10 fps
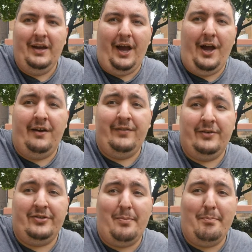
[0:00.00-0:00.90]
There
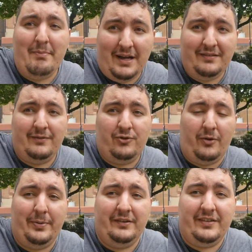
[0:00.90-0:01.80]
is a massive
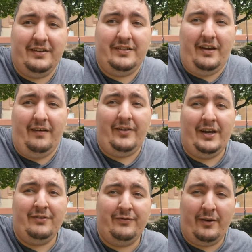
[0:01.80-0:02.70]
shopping centre
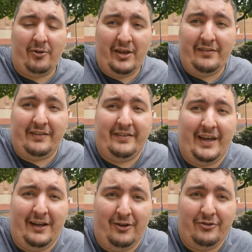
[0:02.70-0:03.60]
that is very easy to
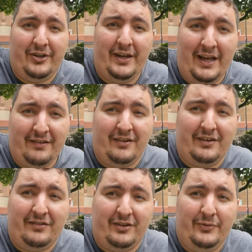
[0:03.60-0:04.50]
get lost in, as I
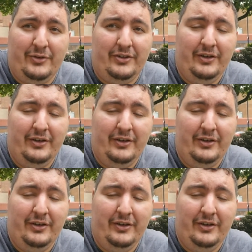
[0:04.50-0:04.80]
discovered.